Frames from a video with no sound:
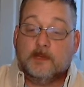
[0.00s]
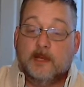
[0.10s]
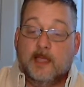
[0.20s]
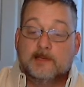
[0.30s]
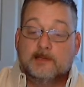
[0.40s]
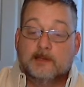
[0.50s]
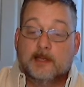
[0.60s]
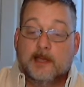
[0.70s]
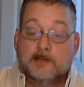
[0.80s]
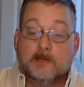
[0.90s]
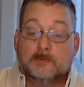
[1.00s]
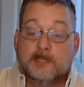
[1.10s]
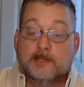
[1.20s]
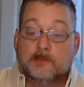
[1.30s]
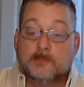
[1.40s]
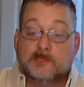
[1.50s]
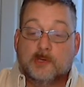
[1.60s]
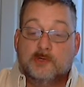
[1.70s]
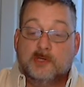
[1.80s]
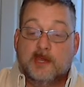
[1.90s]
tend to
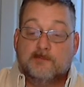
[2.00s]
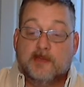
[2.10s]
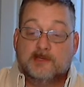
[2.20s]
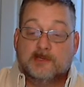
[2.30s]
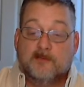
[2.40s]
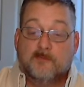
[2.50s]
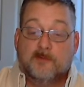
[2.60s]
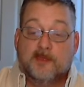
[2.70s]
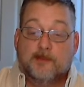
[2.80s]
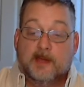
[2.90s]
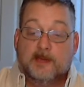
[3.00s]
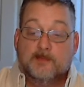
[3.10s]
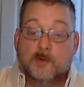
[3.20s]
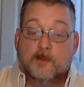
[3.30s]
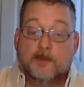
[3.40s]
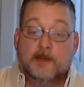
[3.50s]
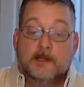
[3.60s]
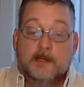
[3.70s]
associate myself with them anymore, but